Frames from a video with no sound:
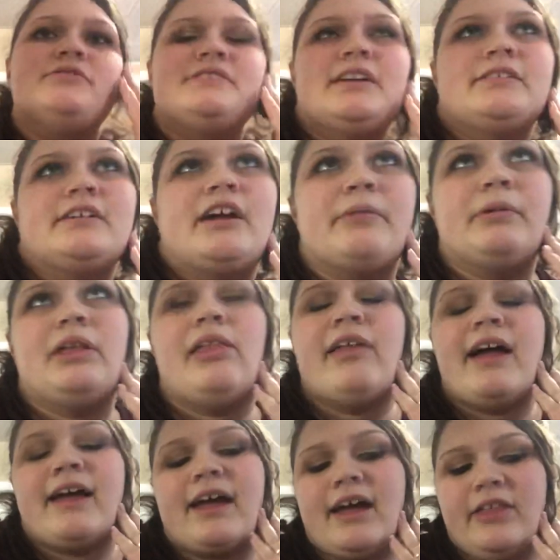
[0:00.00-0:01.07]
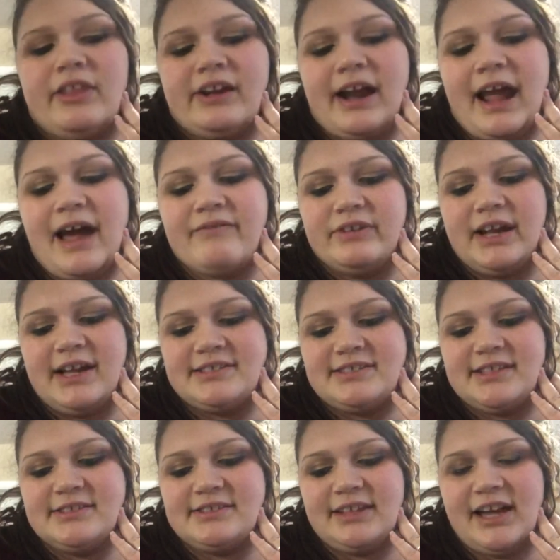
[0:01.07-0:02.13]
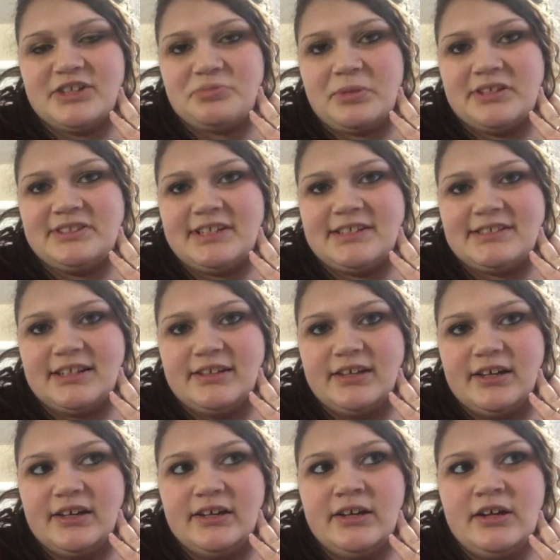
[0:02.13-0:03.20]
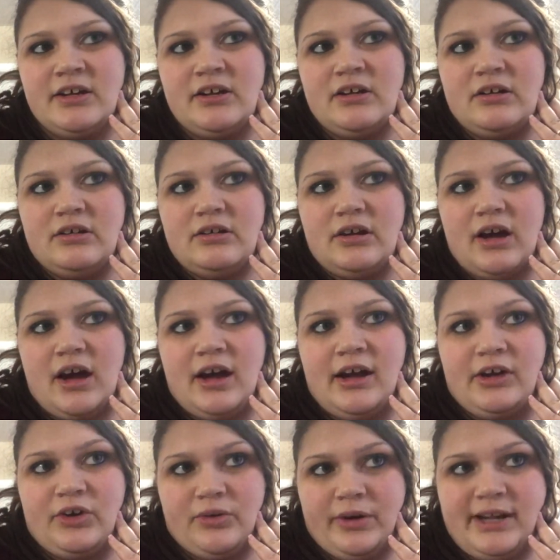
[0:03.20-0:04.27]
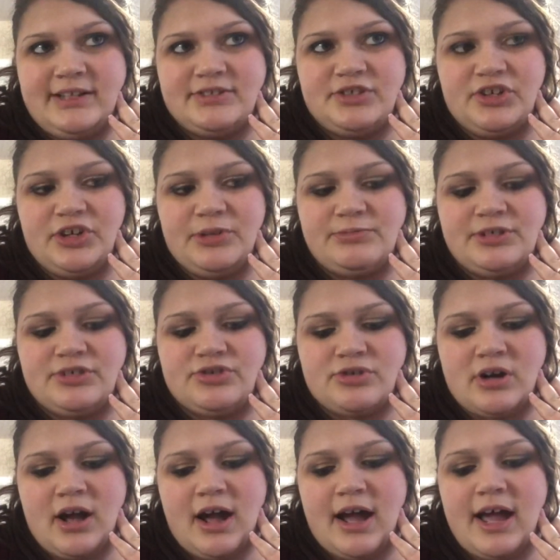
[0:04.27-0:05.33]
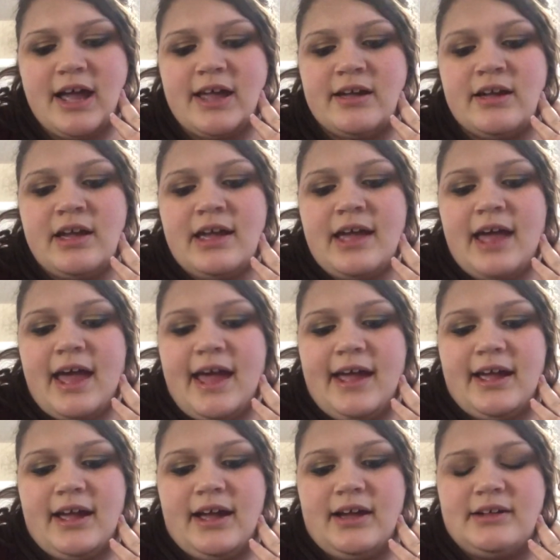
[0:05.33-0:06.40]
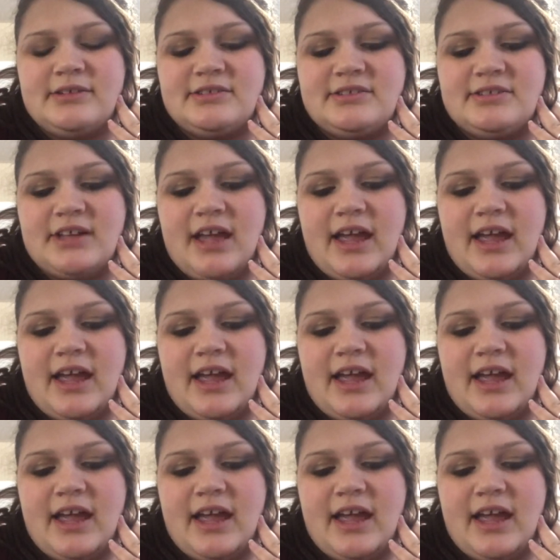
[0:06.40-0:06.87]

used up that I really like. And then I have an Essence Lash Princess in the green tube to try. And